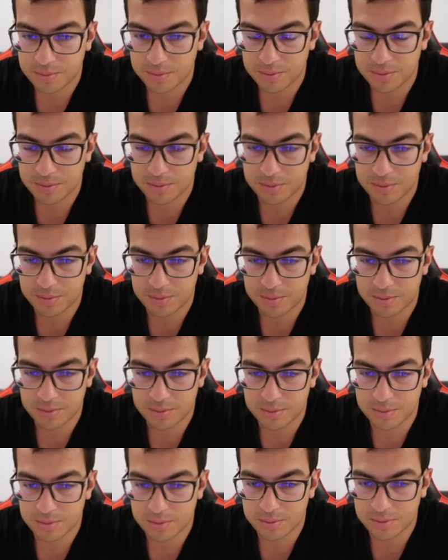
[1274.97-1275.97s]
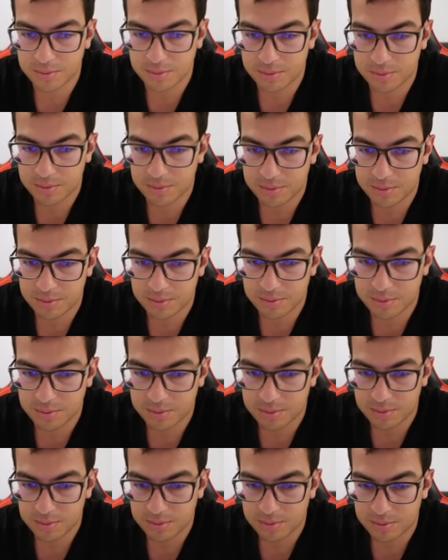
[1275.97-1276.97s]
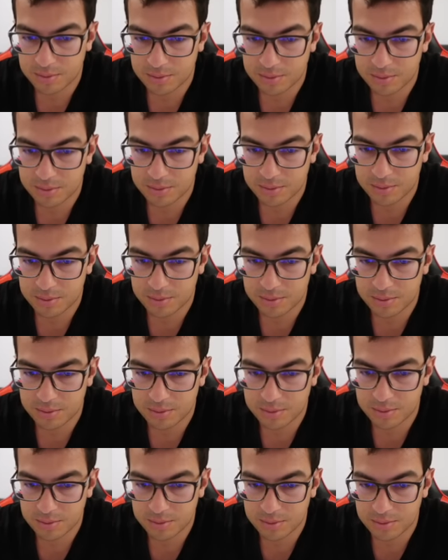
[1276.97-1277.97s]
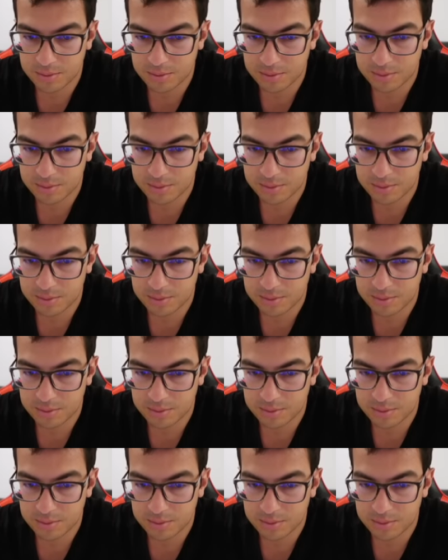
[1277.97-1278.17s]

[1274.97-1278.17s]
No words are spoken by the person on screen.